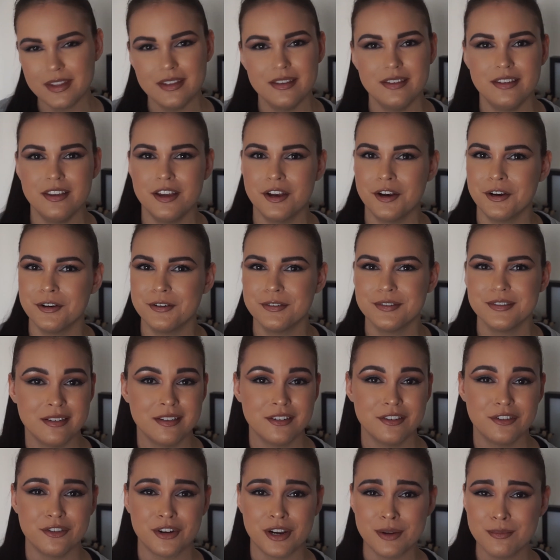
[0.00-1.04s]
yo,
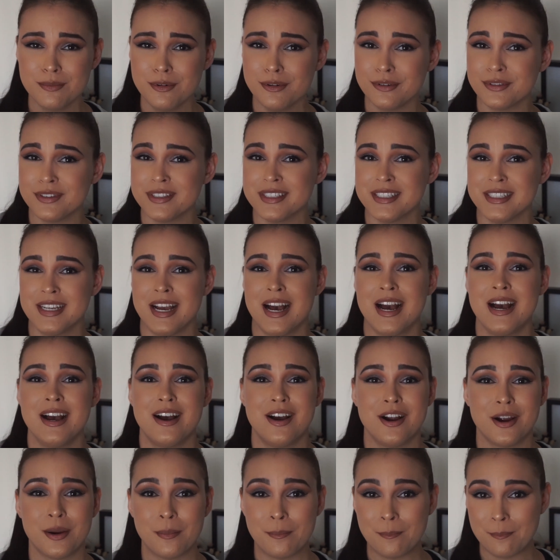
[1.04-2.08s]
Trendmood's got
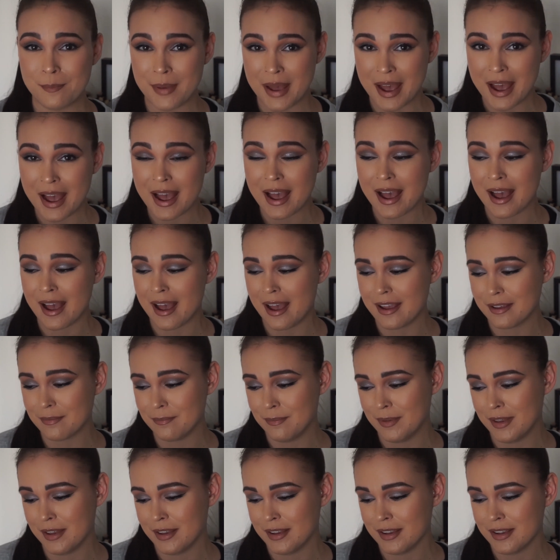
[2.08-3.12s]
our back,
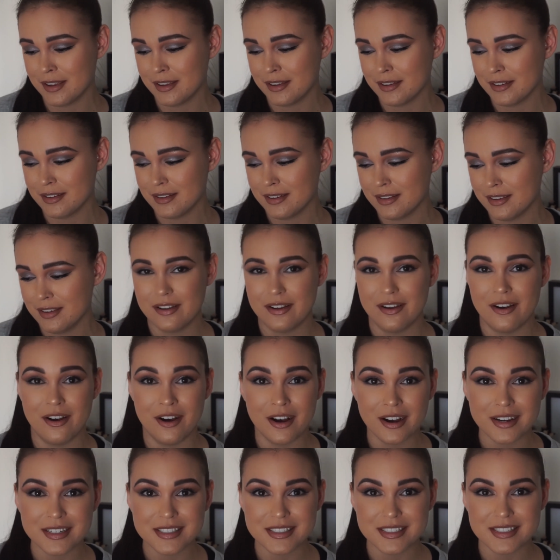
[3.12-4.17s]
man,
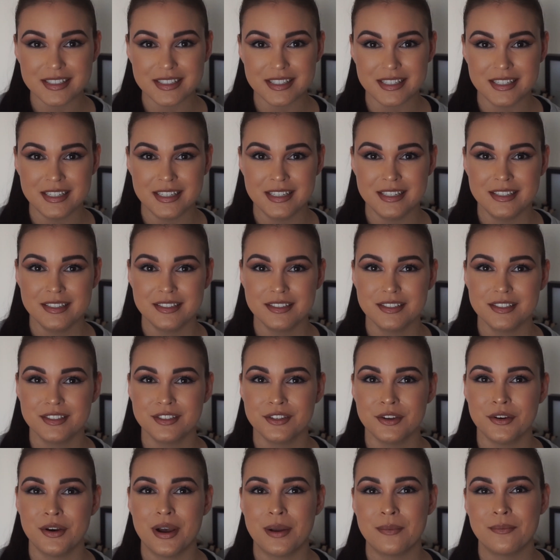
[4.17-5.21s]
honestly.
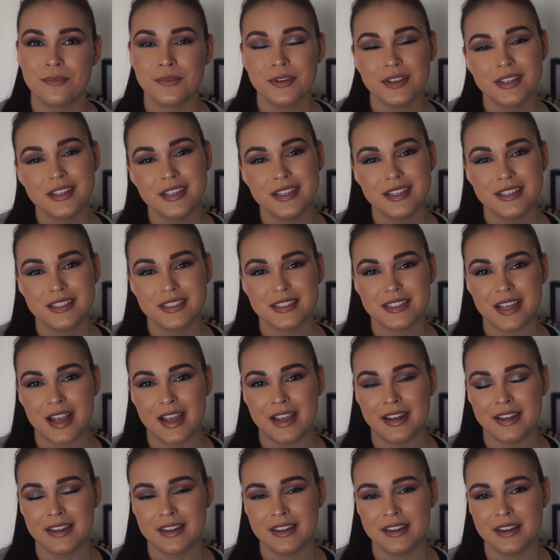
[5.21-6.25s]
So I'm really
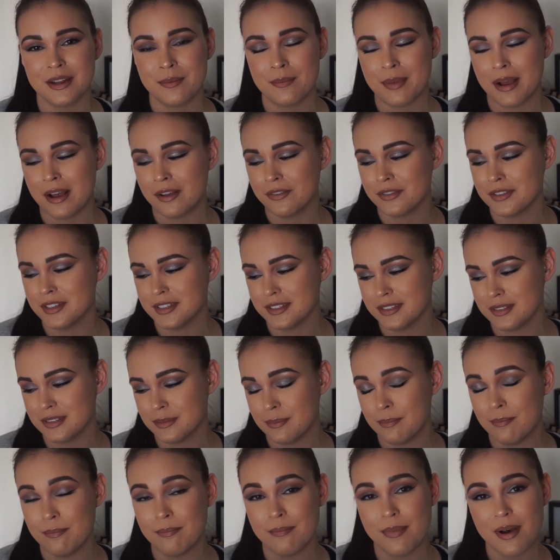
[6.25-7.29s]
excited about this
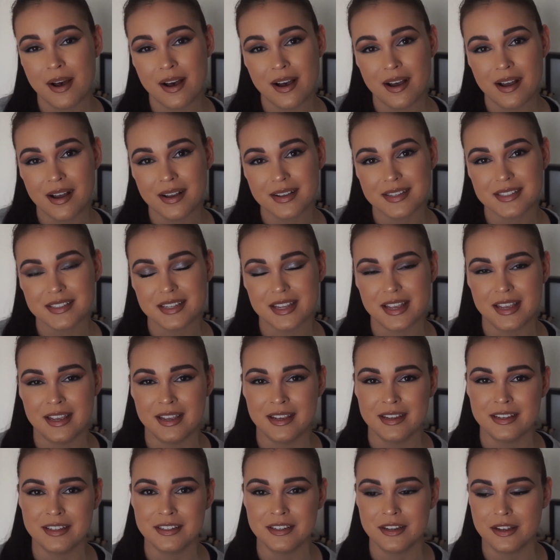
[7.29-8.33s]
box
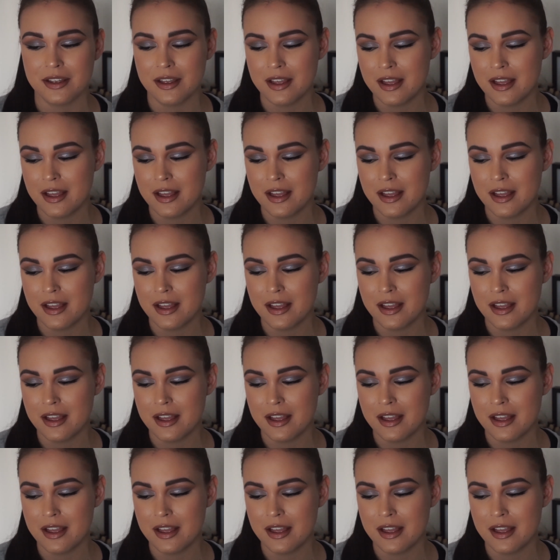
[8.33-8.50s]
and